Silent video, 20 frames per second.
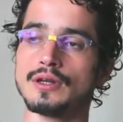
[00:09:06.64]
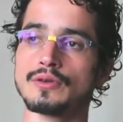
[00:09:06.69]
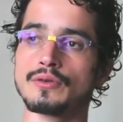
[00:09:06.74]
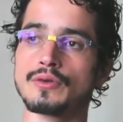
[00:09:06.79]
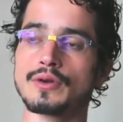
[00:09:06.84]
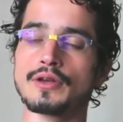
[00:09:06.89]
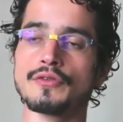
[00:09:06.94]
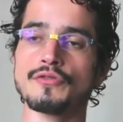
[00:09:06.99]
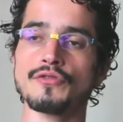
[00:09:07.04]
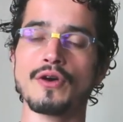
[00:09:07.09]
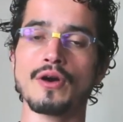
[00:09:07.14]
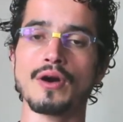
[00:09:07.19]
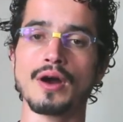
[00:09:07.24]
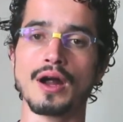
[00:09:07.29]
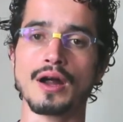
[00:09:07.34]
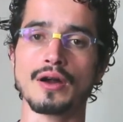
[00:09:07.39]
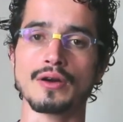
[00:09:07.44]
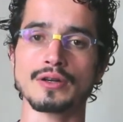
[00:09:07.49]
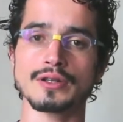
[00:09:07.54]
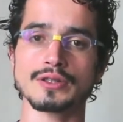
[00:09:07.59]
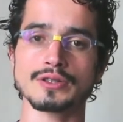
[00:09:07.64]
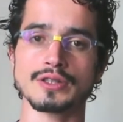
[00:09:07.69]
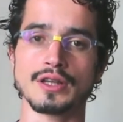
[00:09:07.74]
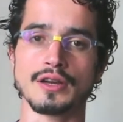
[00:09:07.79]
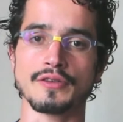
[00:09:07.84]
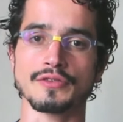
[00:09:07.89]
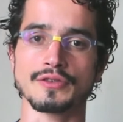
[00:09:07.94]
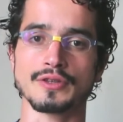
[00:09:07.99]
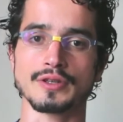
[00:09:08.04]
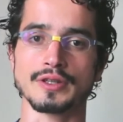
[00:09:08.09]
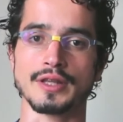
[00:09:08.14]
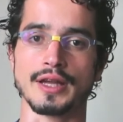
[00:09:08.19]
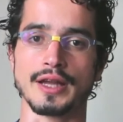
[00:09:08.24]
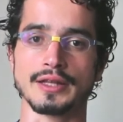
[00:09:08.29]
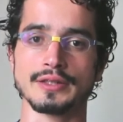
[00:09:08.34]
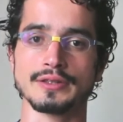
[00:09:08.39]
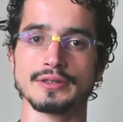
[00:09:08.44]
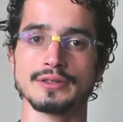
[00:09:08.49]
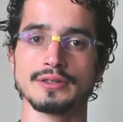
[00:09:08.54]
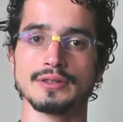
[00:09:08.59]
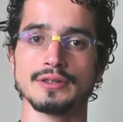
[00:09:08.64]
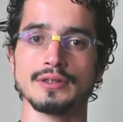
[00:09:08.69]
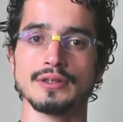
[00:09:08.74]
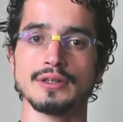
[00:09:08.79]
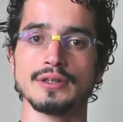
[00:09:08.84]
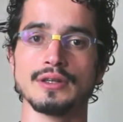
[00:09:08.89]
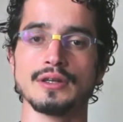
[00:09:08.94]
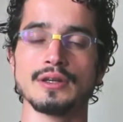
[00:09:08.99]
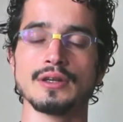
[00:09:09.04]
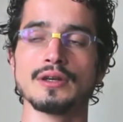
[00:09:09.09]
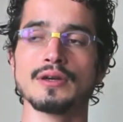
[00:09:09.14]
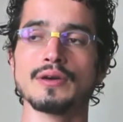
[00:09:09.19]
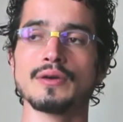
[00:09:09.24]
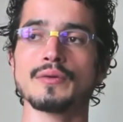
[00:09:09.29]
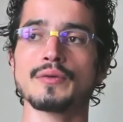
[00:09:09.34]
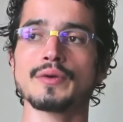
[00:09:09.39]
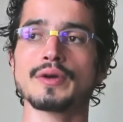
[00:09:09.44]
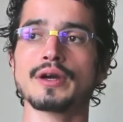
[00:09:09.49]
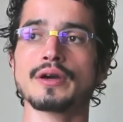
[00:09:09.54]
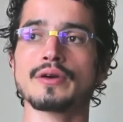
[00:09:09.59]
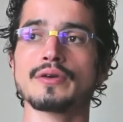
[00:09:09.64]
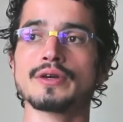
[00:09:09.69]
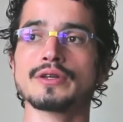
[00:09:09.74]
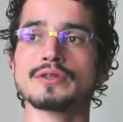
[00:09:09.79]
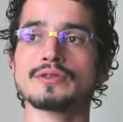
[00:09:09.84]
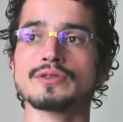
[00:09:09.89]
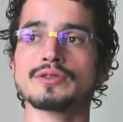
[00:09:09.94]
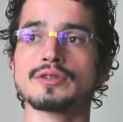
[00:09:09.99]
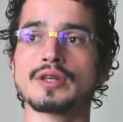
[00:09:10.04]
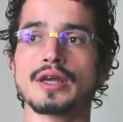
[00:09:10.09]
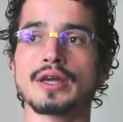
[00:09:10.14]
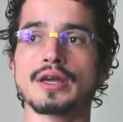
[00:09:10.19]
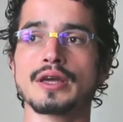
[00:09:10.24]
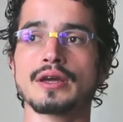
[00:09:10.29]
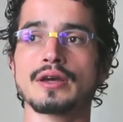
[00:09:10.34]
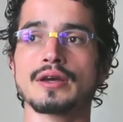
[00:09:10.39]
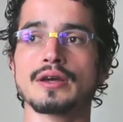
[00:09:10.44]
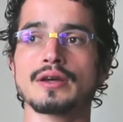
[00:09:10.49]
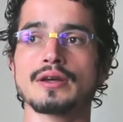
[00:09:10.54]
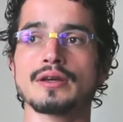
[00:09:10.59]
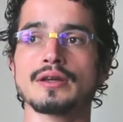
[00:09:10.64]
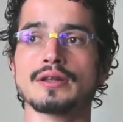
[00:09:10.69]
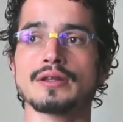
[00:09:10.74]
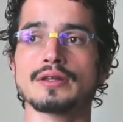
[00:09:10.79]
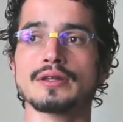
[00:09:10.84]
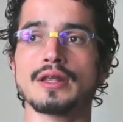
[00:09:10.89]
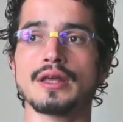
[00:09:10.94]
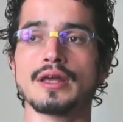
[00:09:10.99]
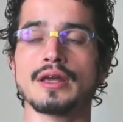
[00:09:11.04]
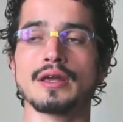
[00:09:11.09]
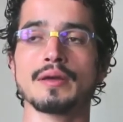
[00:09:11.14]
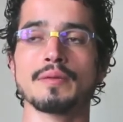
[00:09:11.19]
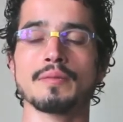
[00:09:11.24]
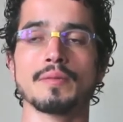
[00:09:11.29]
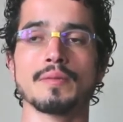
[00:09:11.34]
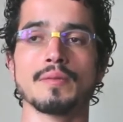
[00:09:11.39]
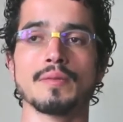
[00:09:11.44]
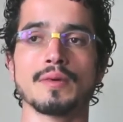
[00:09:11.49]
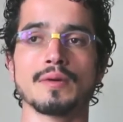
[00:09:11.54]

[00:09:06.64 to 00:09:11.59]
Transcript: 3-4 hours after that, we are going to take the